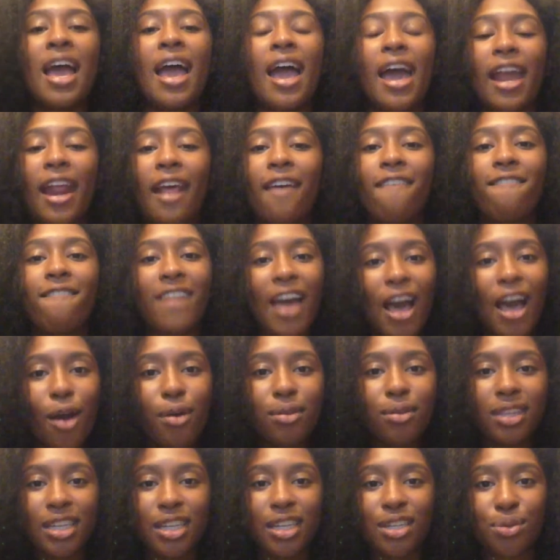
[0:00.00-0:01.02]
and I
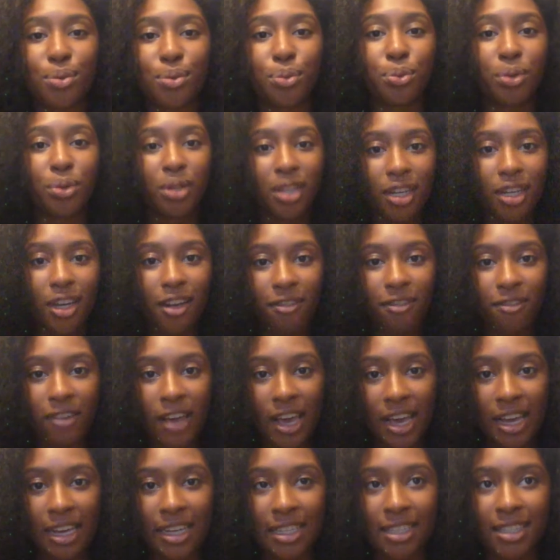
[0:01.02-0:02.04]
found these really good
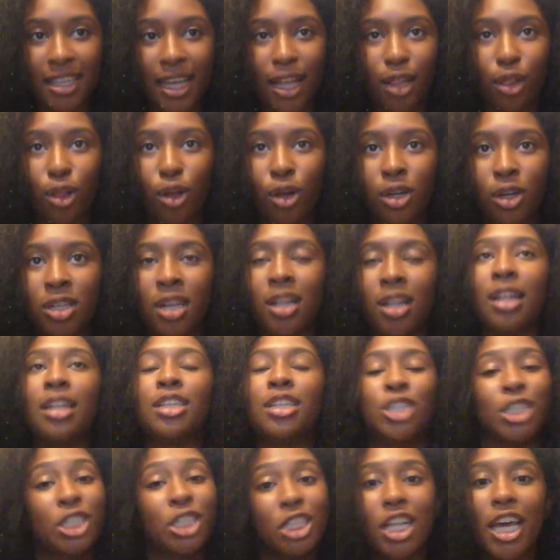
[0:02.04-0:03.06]
fakes that looked
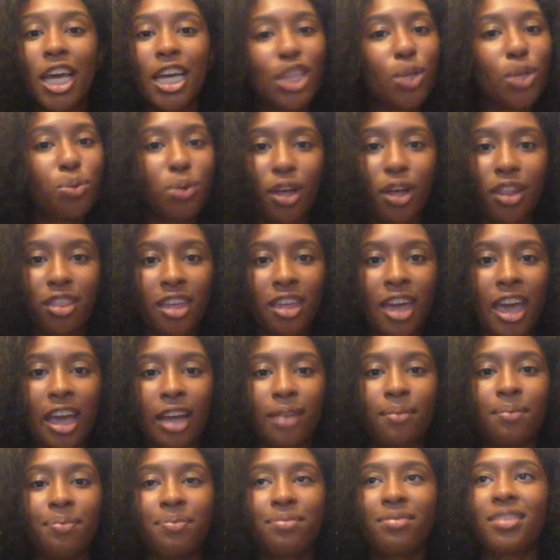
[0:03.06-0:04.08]
just like the real
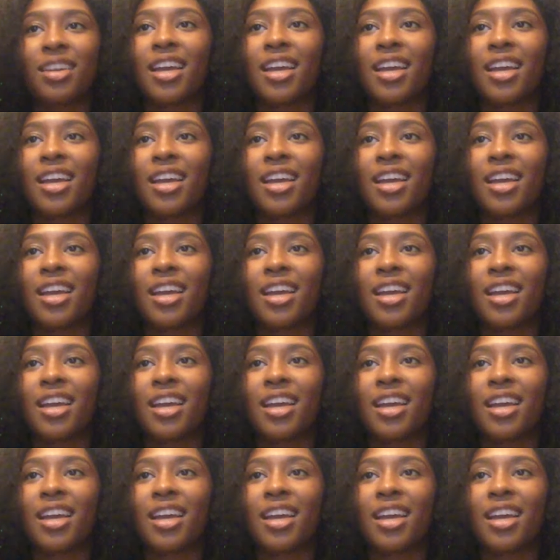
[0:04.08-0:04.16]
thing,